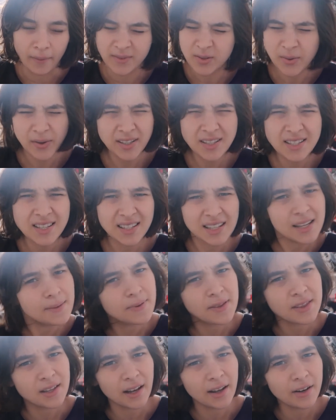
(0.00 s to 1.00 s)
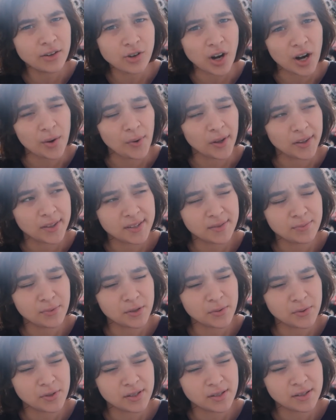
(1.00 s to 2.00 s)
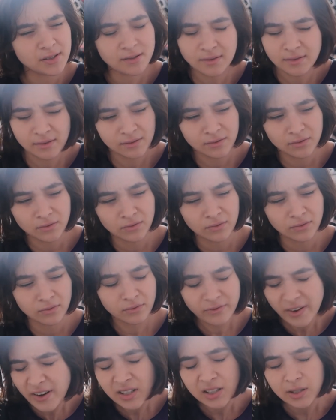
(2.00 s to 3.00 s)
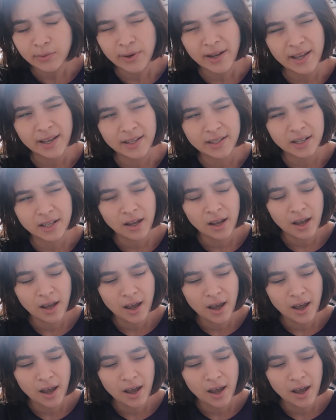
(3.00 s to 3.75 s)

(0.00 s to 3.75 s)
She went to sleep in the litter tray once, which was very weird.